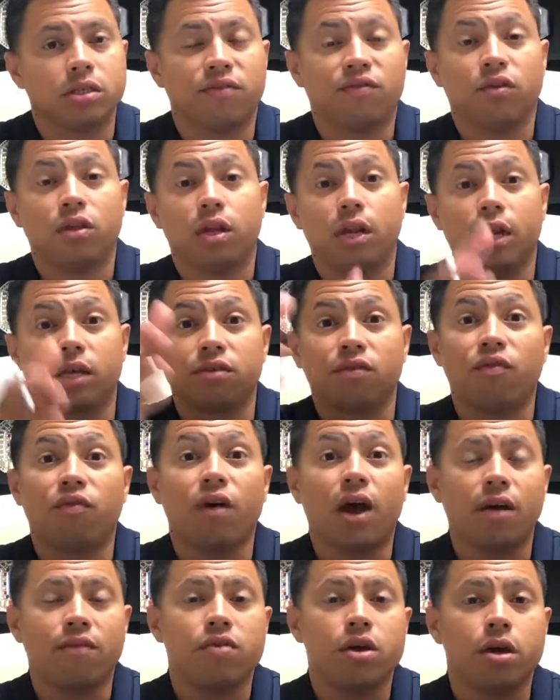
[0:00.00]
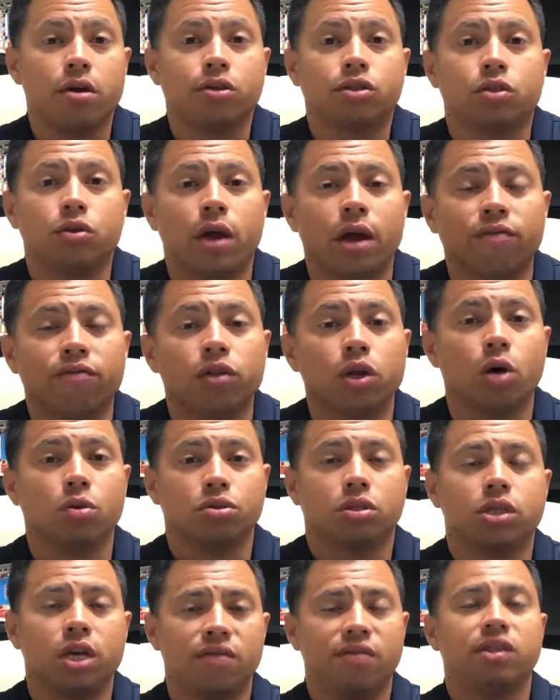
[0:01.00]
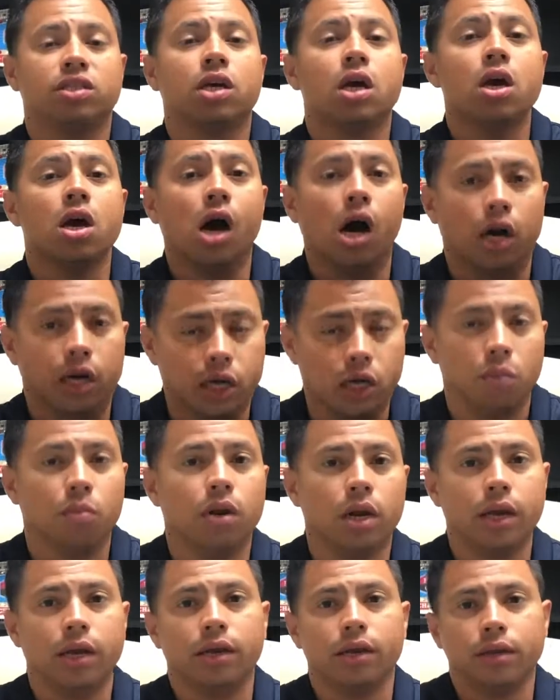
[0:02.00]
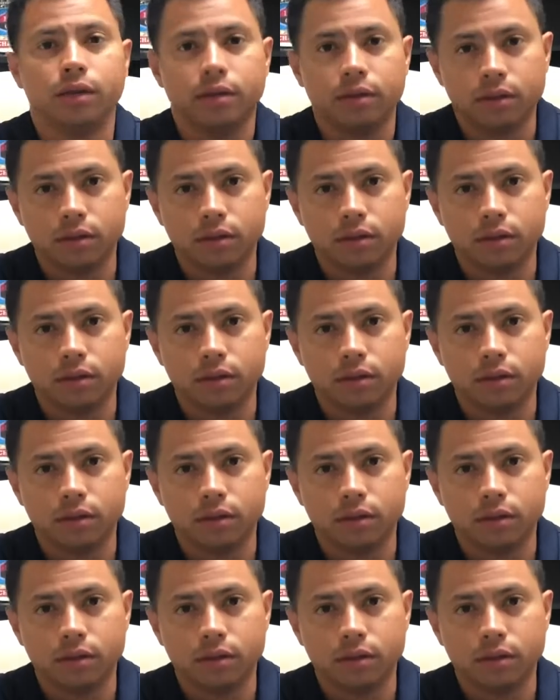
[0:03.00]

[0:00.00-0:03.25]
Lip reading: And for the next 5 years, you have no savings accumulated.